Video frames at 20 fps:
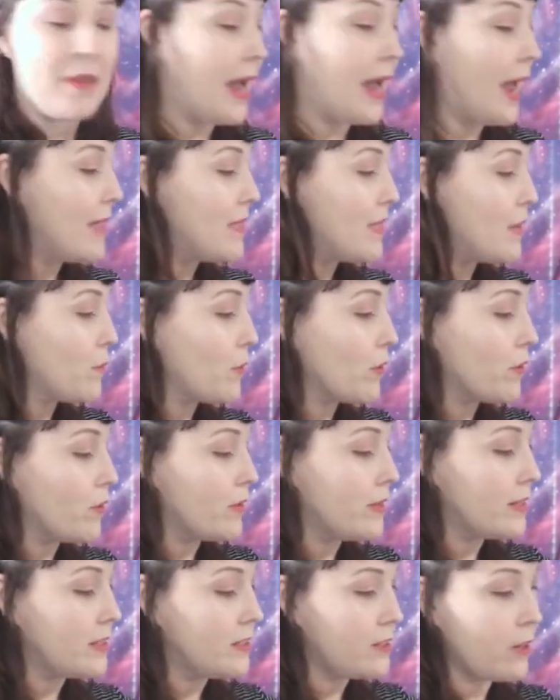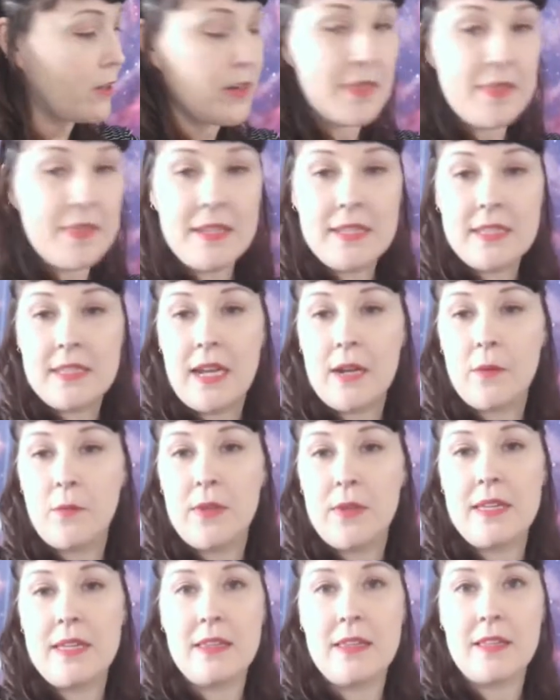And then we're going to start on this side
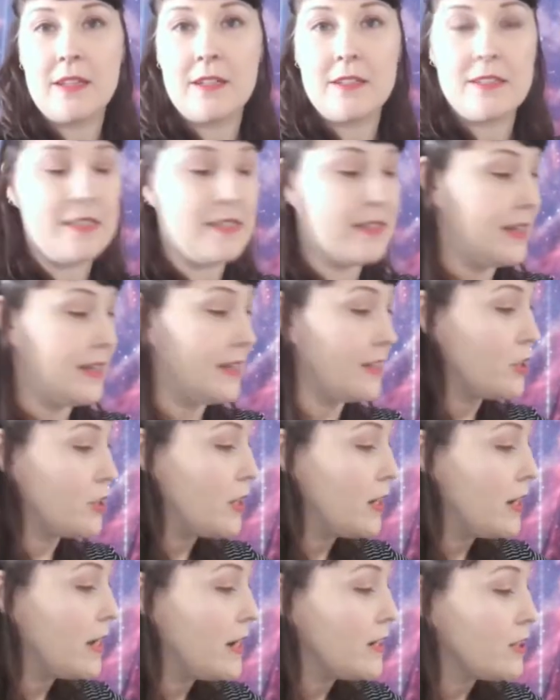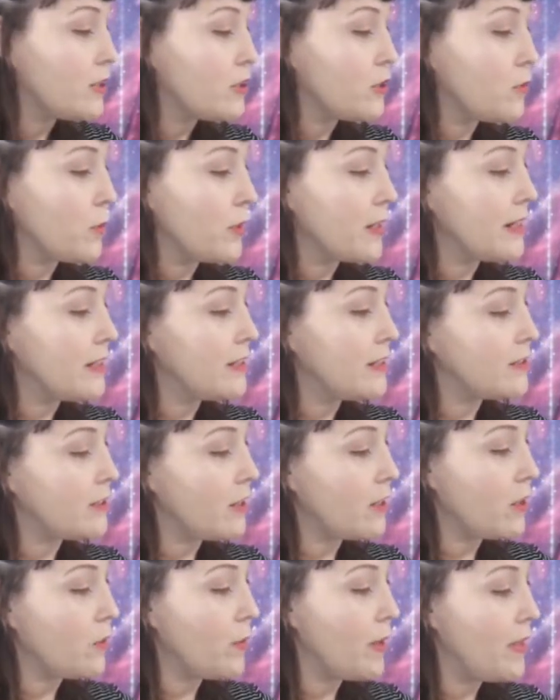with a little Stitch. So we're going to
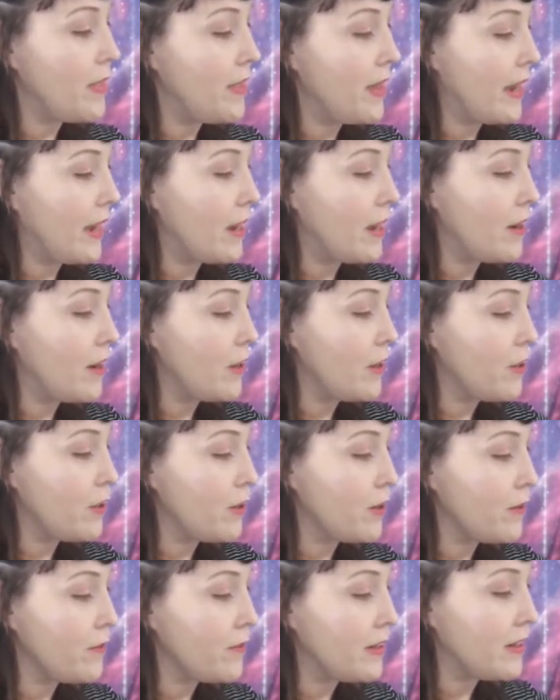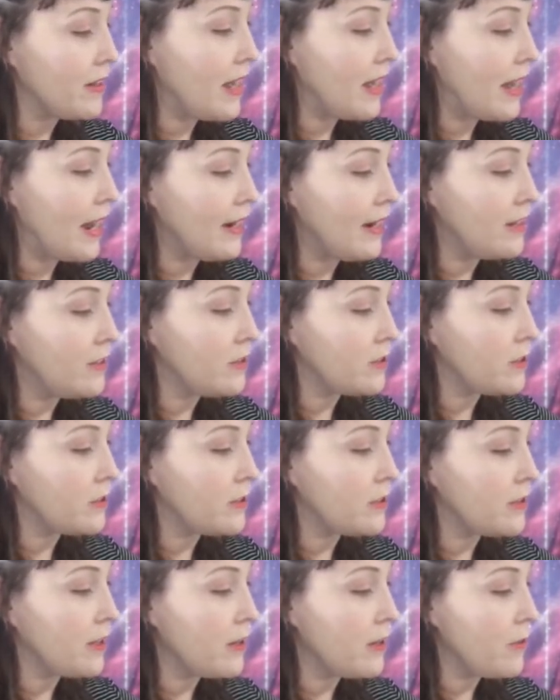start with a curved line. So
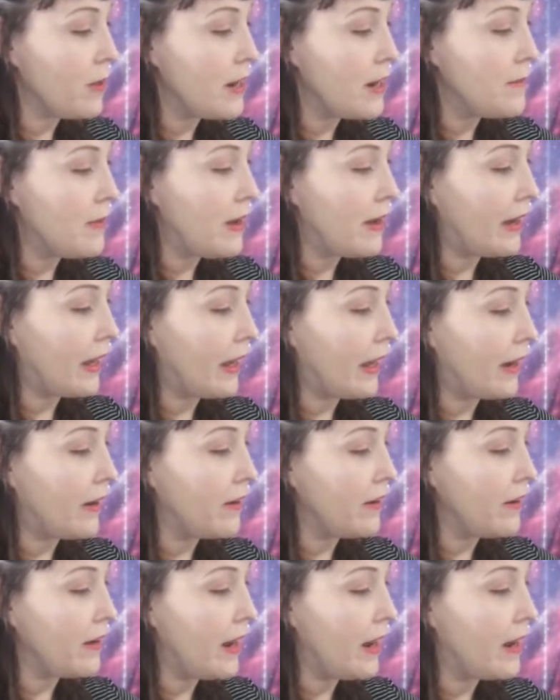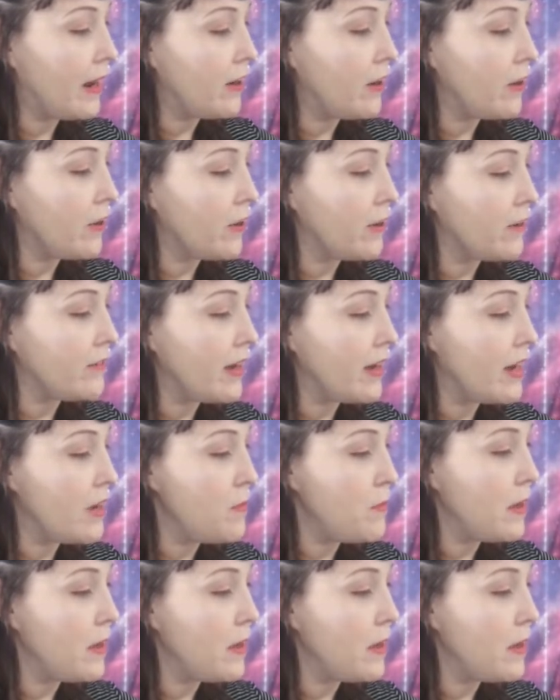start right about here and curve up.